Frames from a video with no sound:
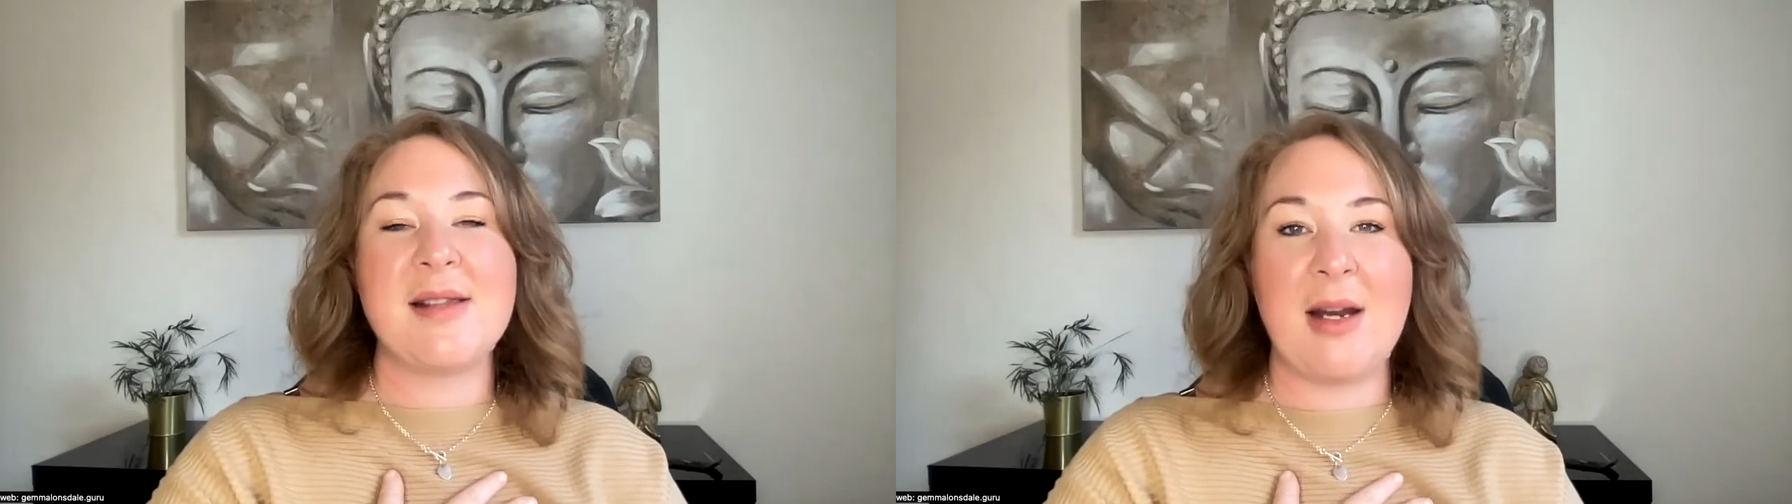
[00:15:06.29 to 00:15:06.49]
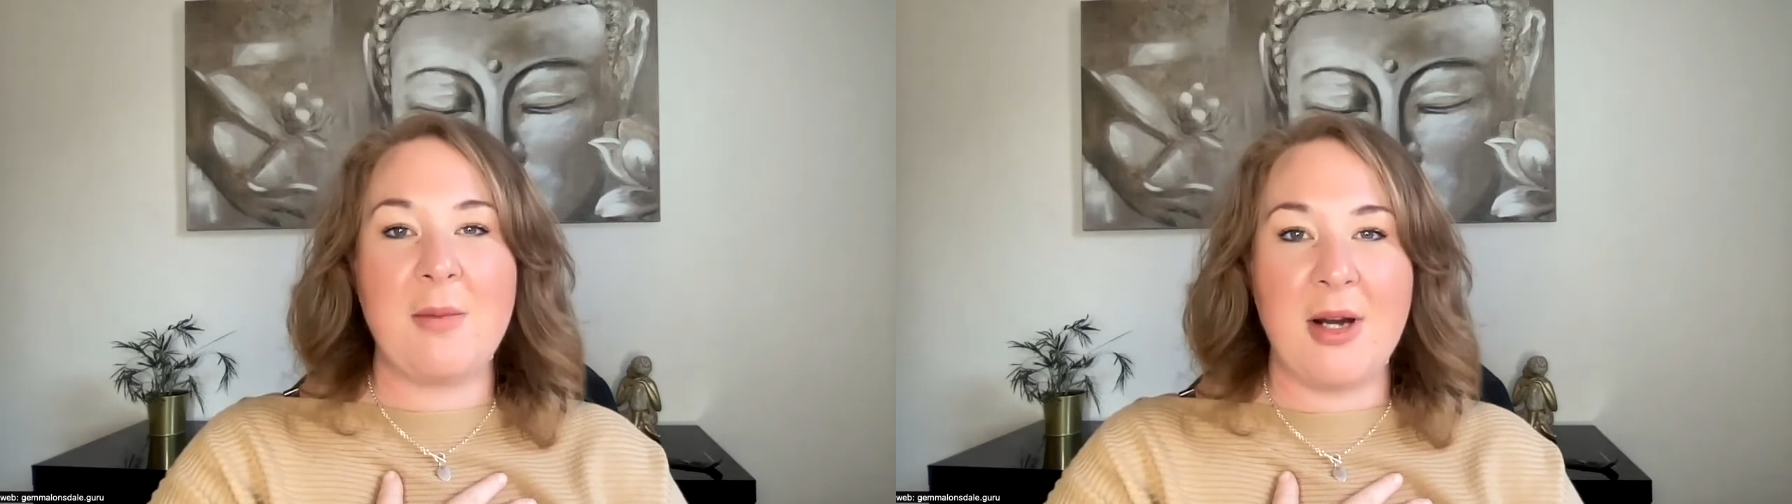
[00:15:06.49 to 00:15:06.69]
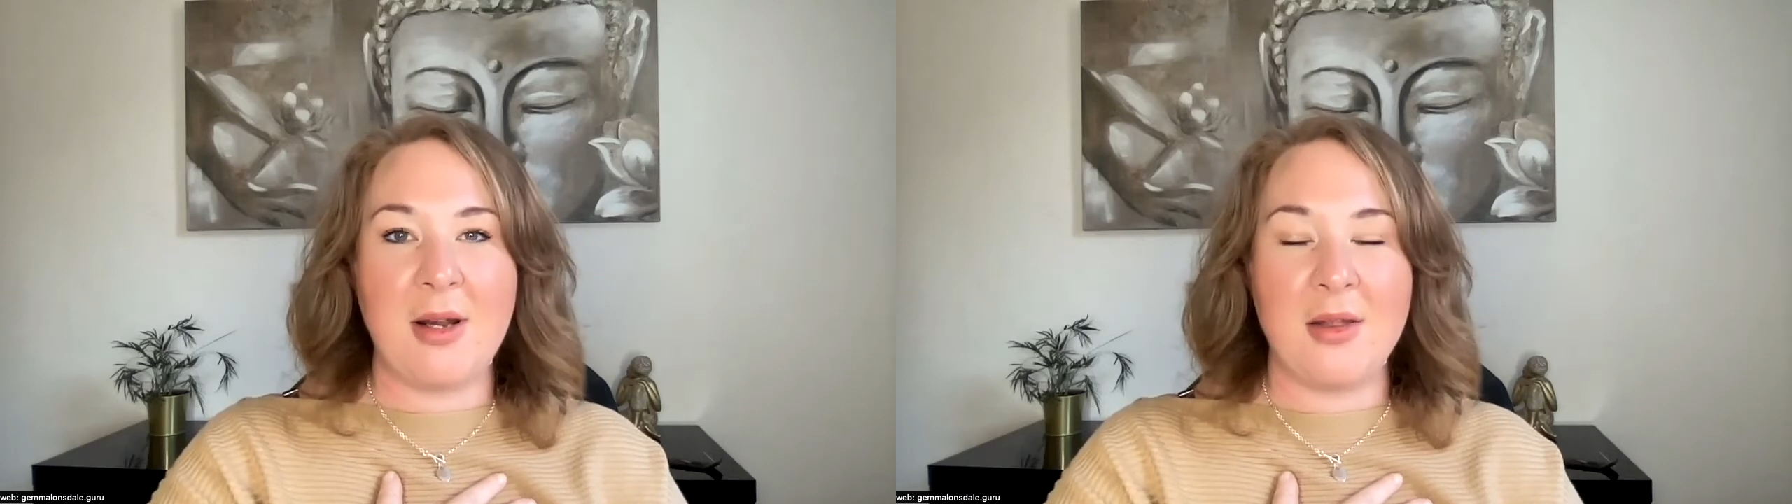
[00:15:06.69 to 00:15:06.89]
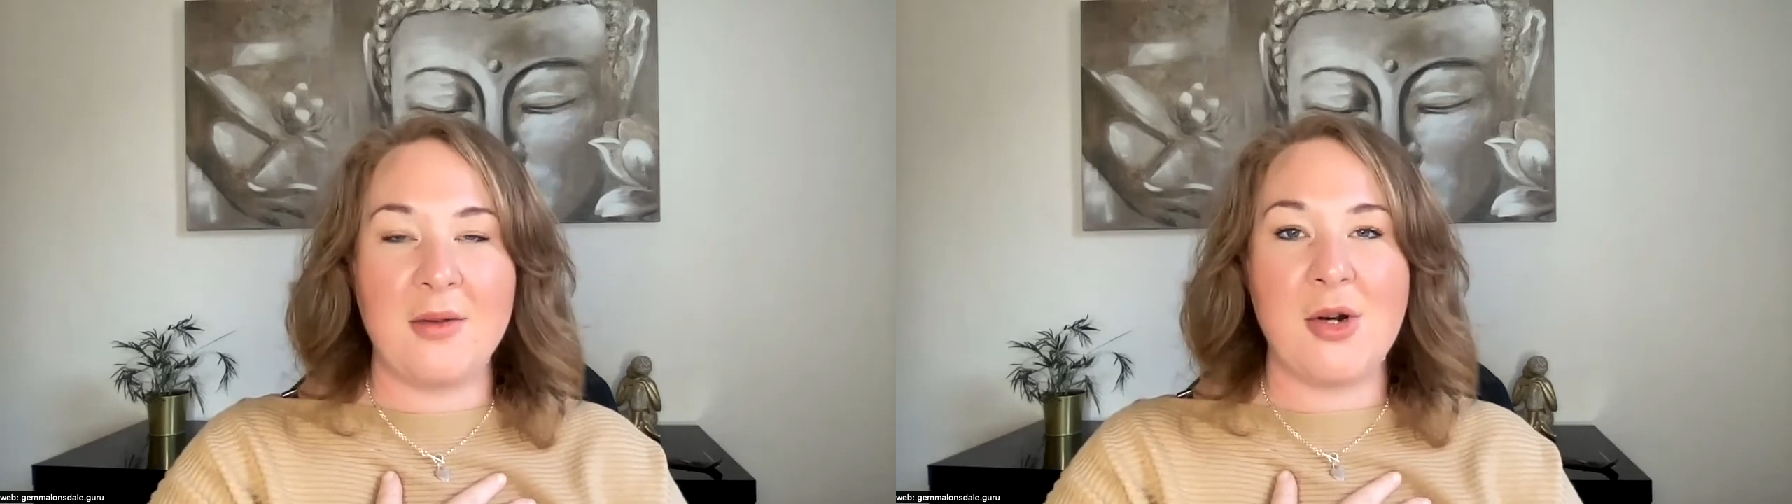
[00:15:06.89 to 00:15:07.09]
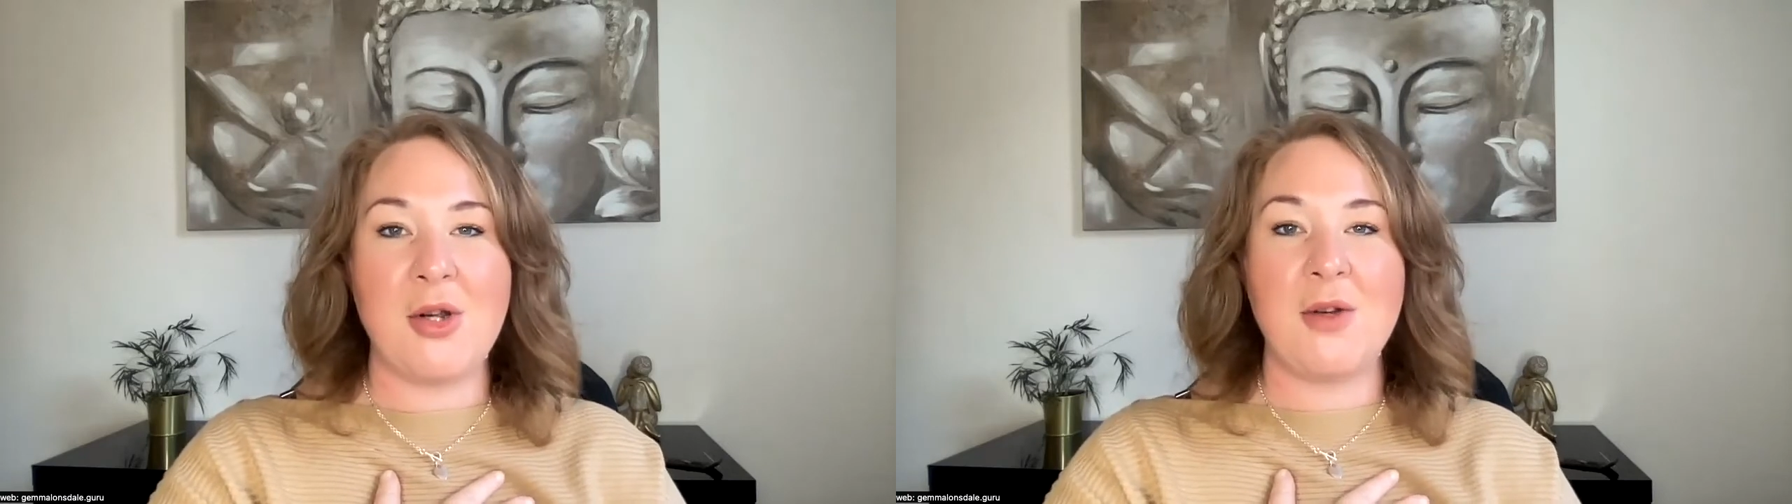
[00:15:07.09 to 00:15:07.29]
that I bring
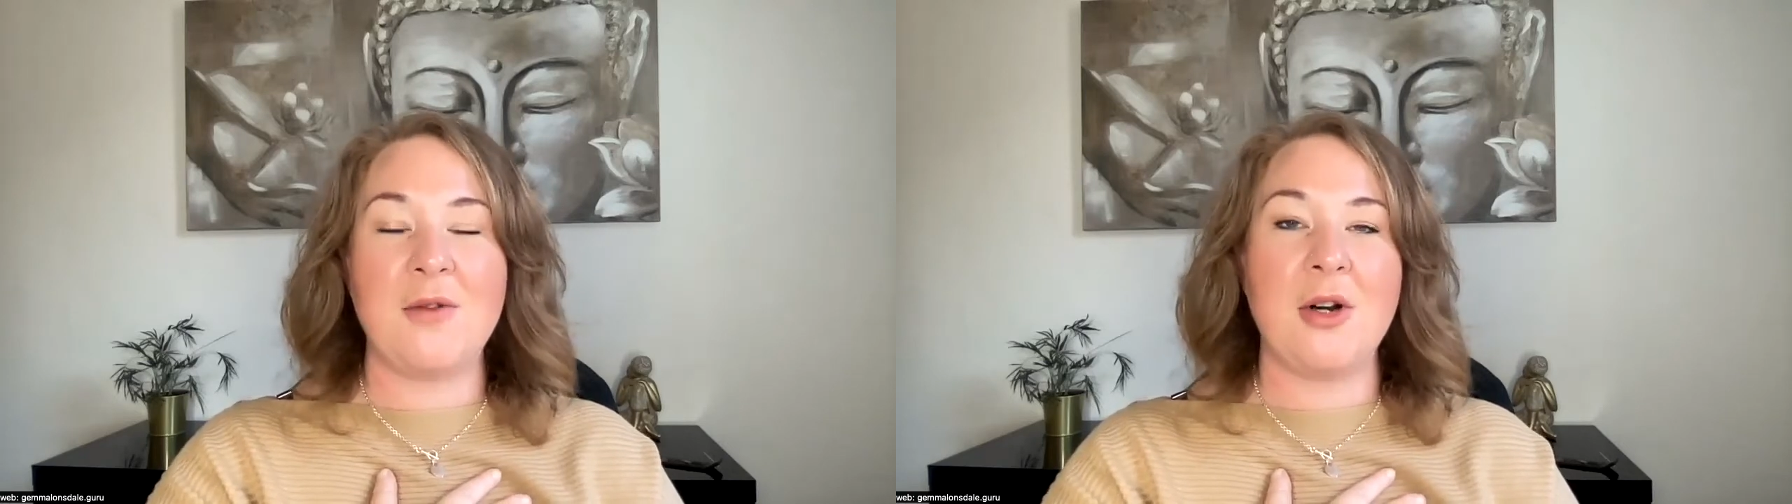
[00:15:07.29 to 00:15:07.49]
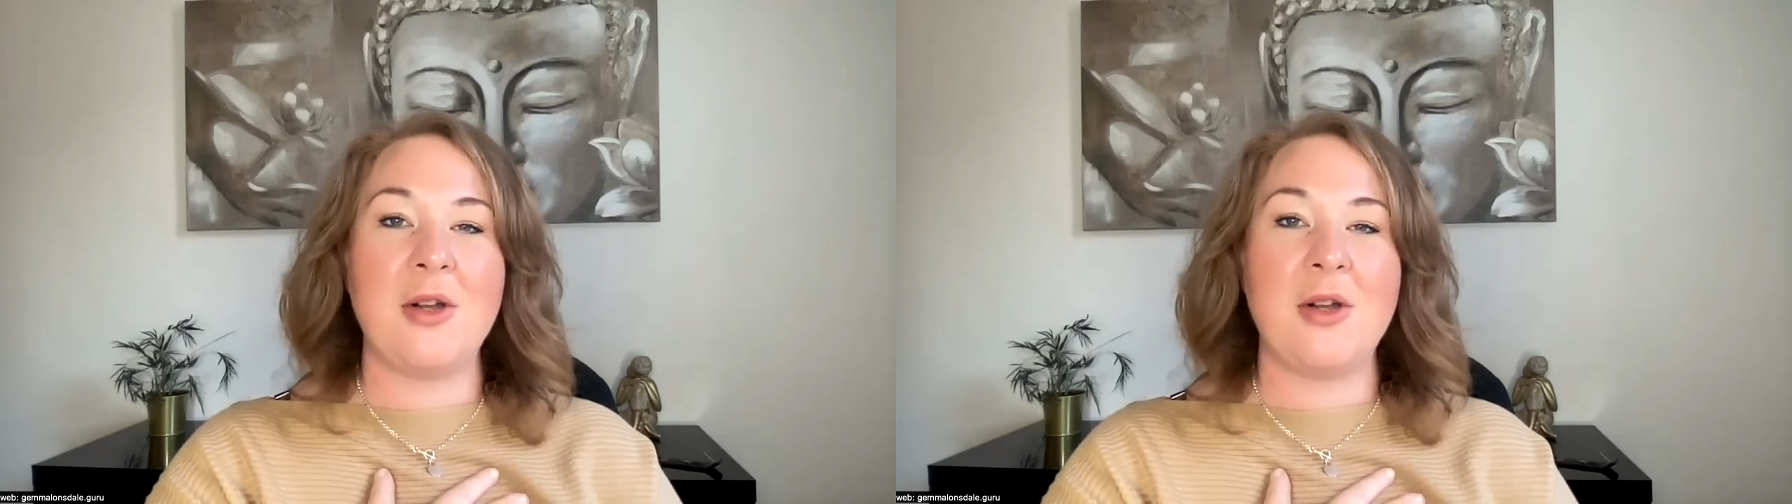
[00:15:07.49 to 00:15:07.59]
through for